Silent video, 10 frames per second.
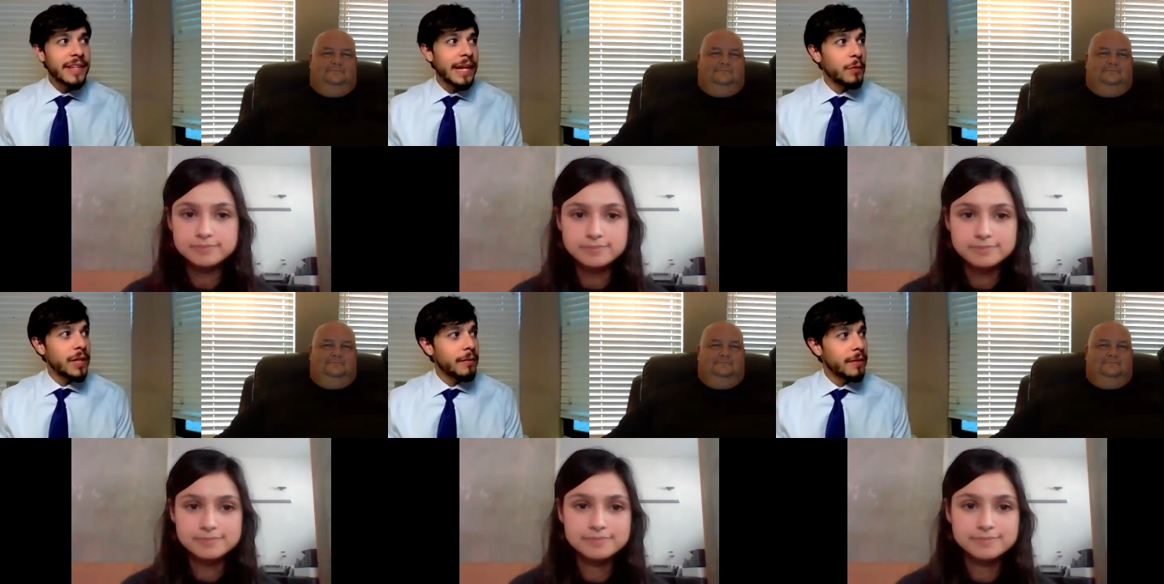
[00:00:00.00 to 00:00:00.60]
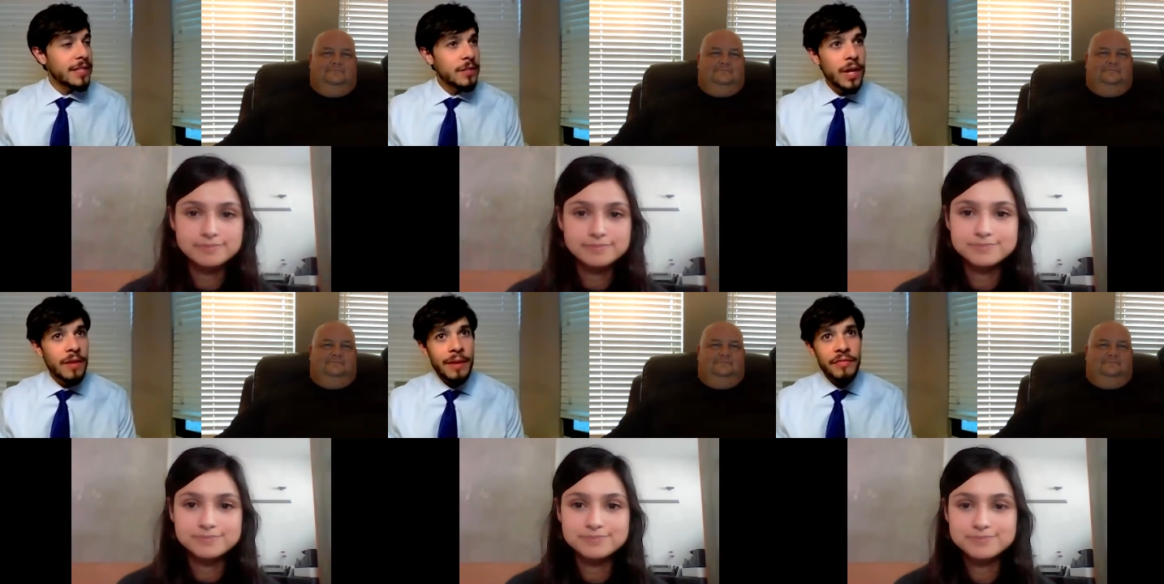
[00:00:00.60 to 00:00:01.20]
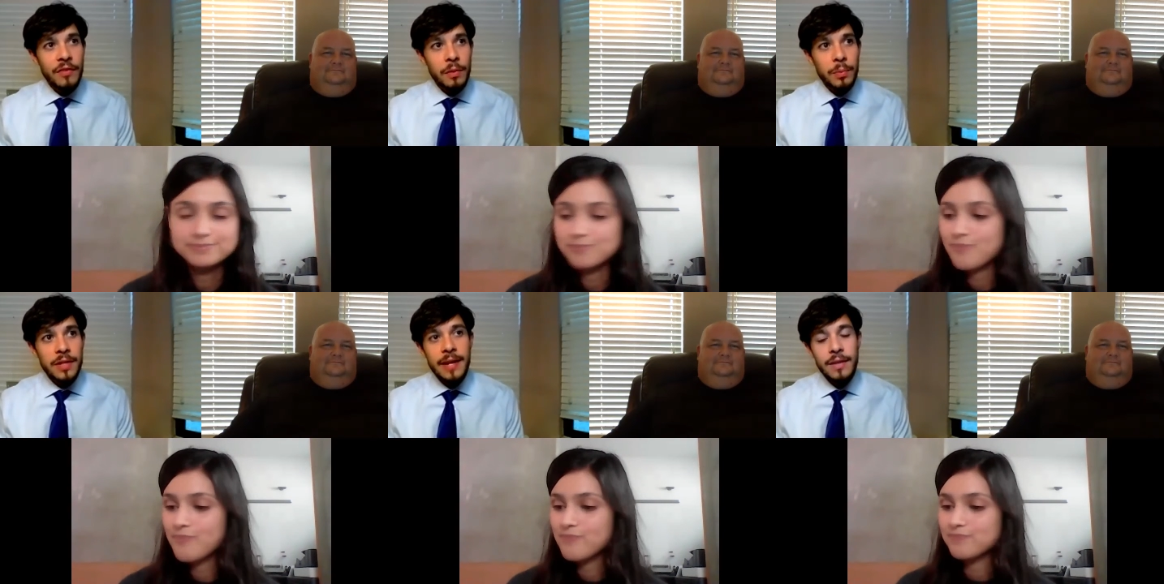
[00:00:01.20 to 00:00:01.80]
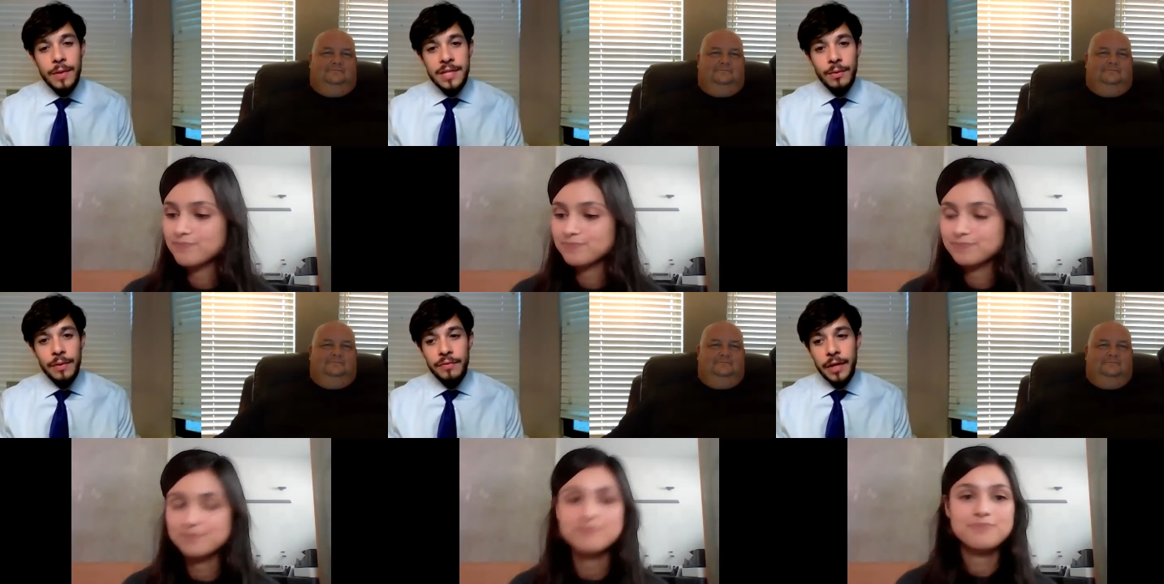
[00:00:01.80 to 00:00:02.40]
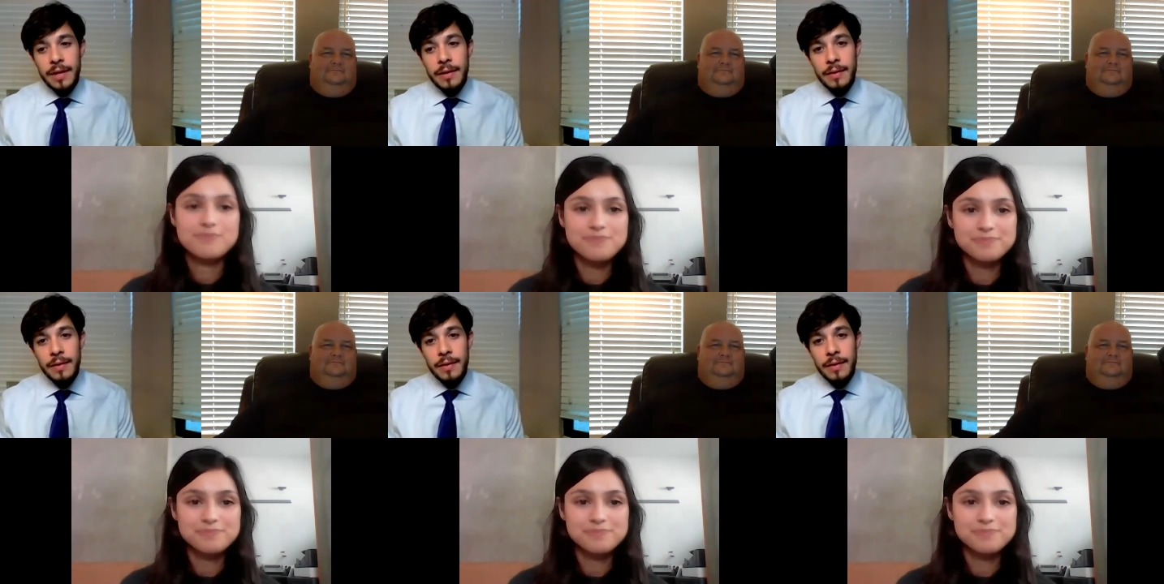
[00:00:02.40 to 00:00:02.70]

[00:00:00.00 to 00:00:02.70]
Speaker 1: I really this is one of my favorite books out of the ones that we've read.